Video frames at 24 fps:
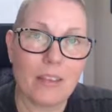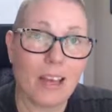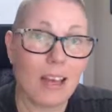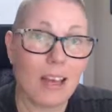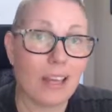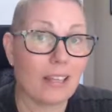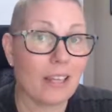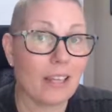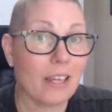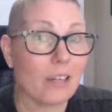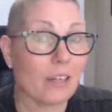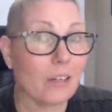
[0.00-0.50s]

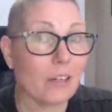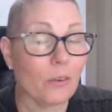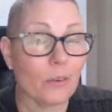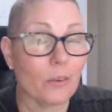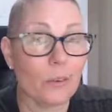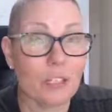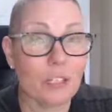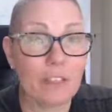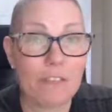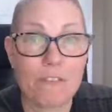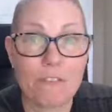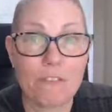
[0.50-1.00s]
and they could
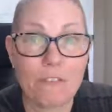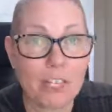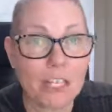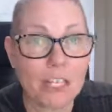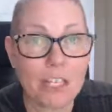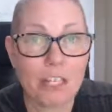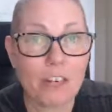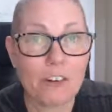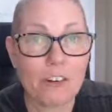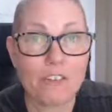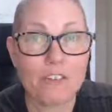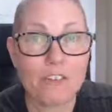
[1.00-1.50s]
only
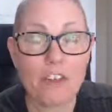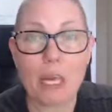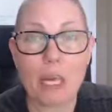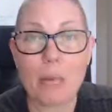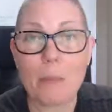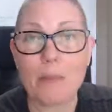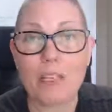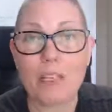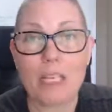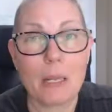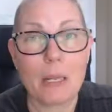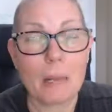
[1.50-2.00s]
feed their
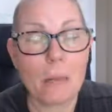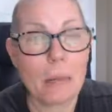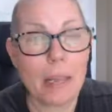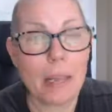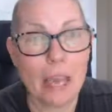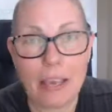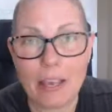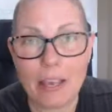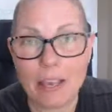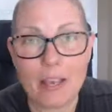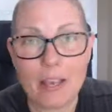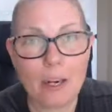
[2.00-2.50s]
family and
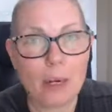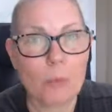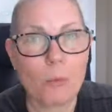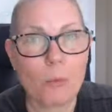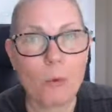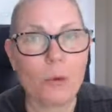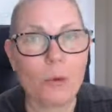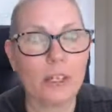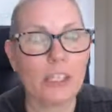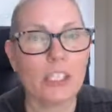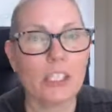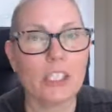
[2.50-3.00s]
pay their
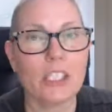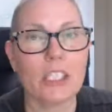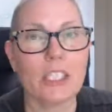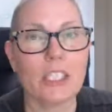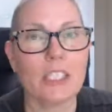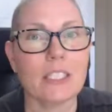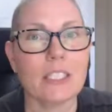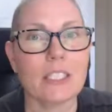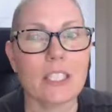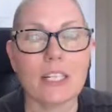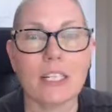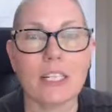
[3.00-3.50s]

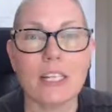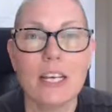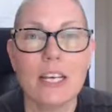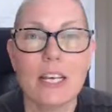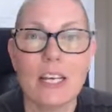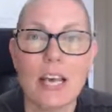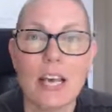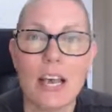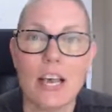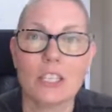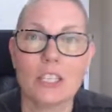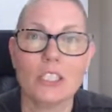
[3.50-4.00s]
mortgages and,
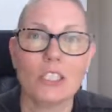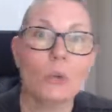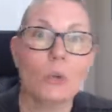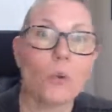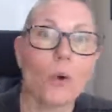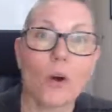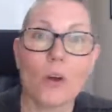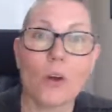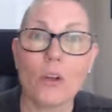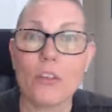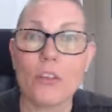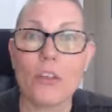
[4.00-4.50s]
and do
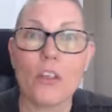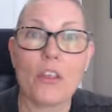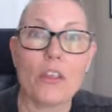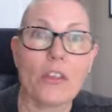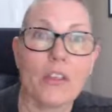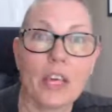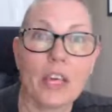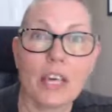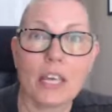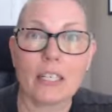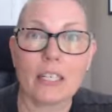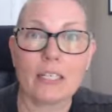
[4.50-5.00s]
all the
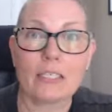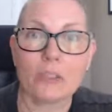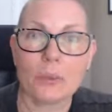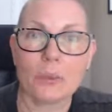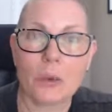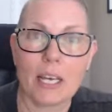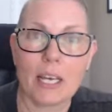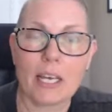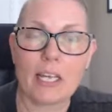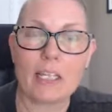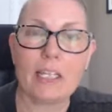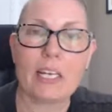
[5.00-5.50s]
things,
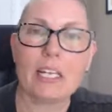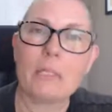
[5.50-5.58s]
right?